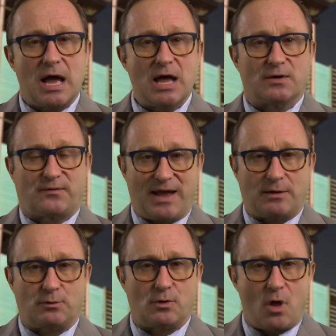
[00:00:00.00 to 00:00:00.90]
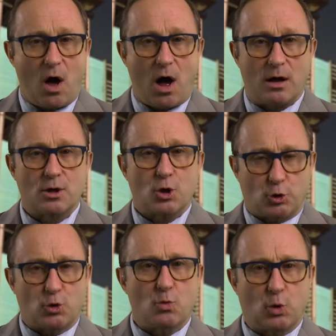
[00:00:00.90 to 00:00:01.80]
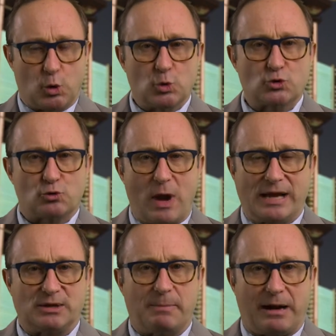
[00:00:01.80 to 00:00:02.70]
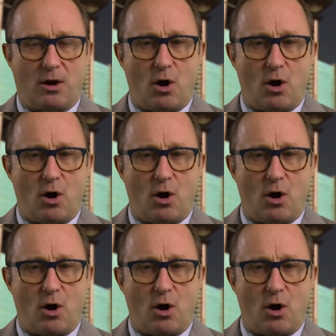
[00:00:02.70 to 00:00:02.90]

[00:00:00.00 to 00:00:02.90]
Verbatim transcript: Under federal law, you will lose your right to bear